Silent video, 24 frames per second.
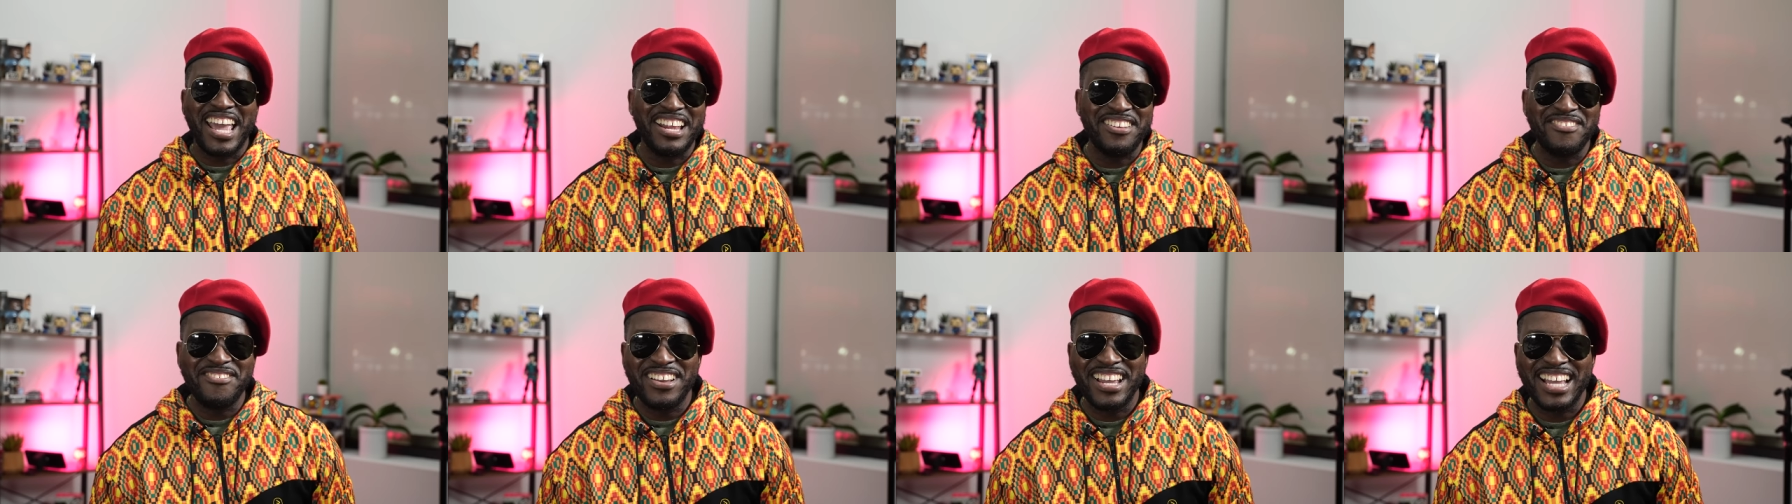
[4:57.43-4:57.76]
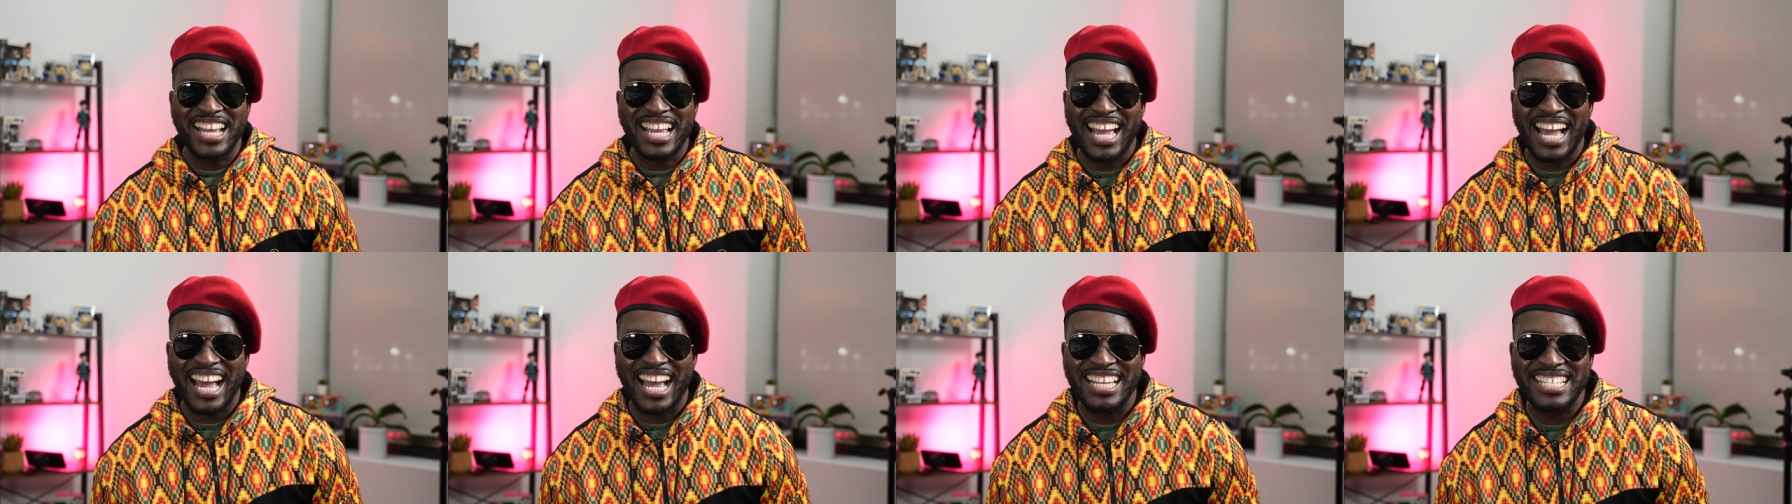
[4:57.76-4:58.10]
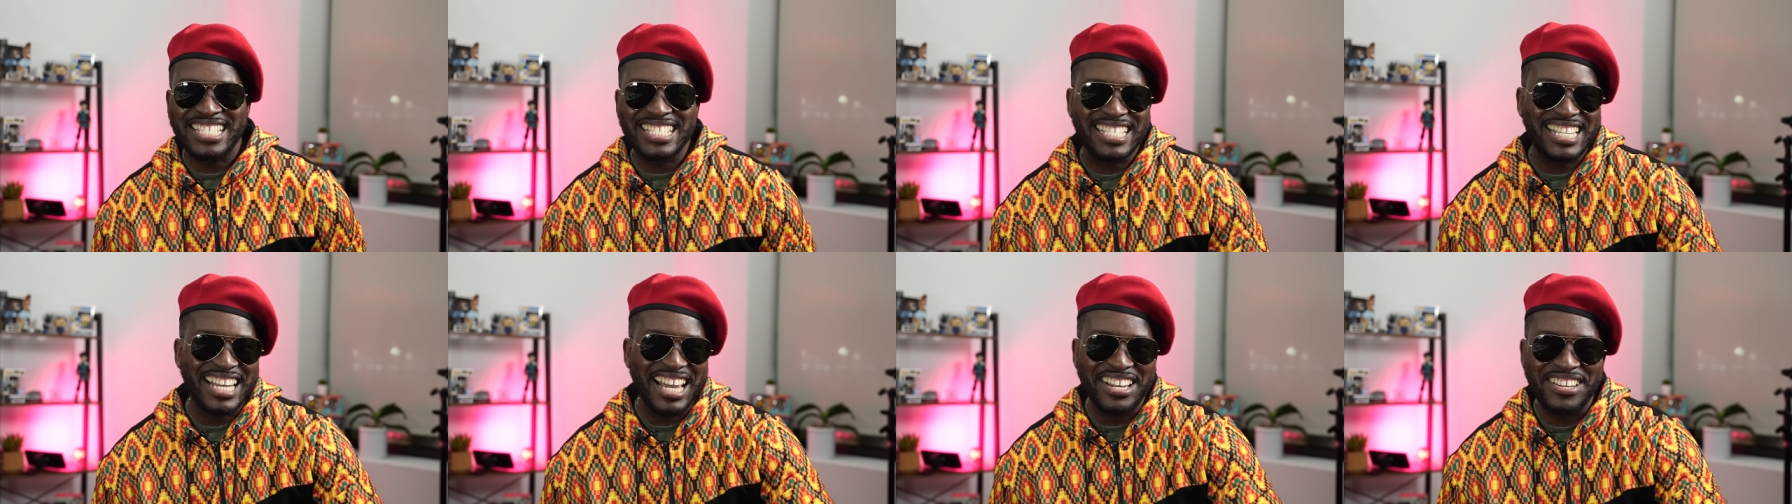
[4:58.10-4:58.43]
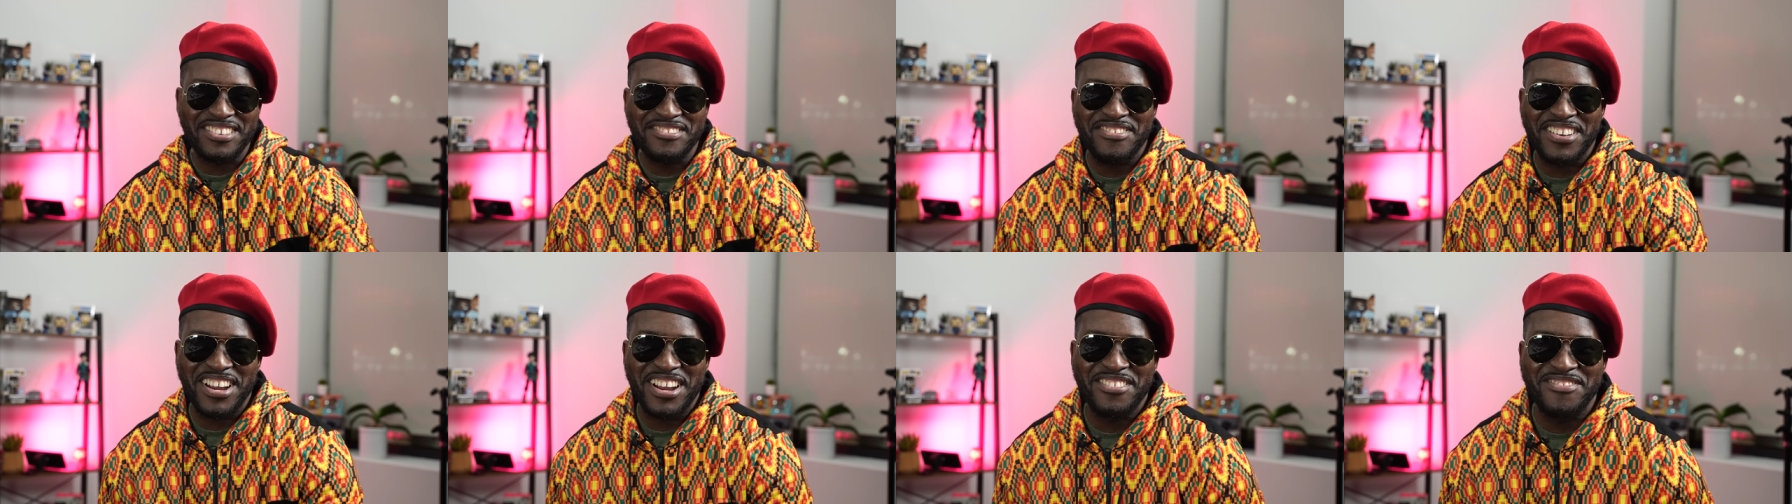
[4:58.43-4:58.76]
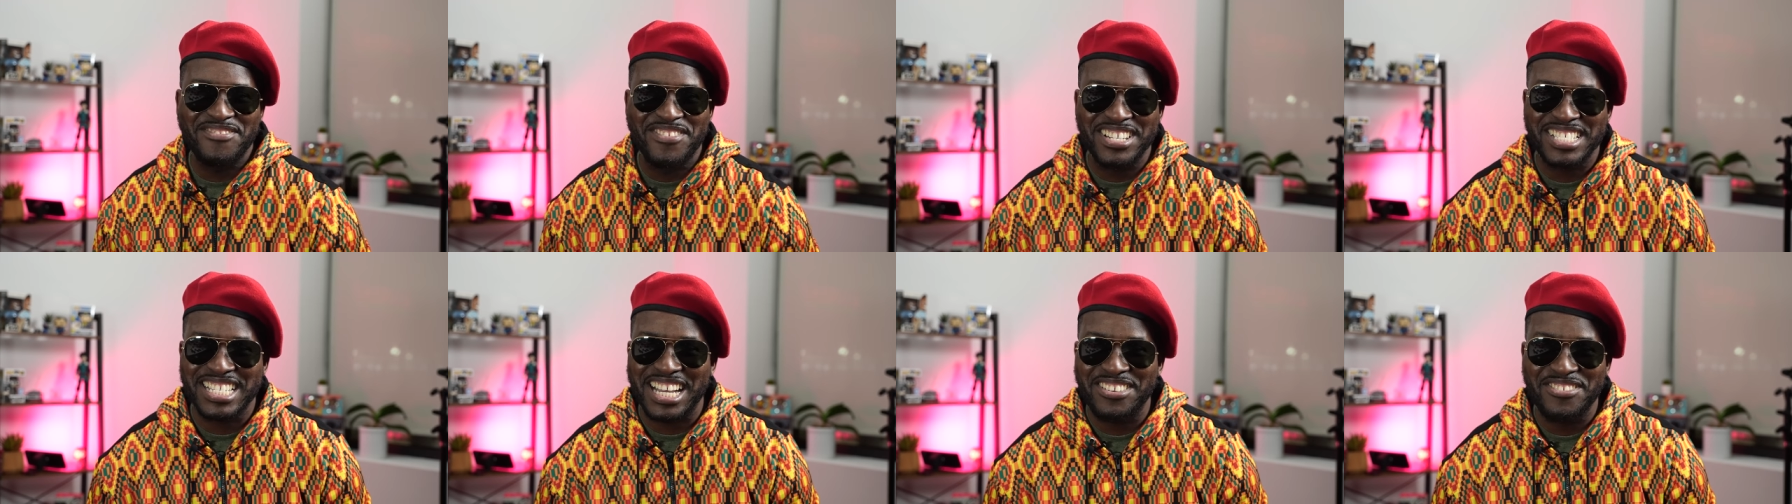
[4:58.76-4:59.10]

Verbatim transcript: Anyway guys, thank you very much.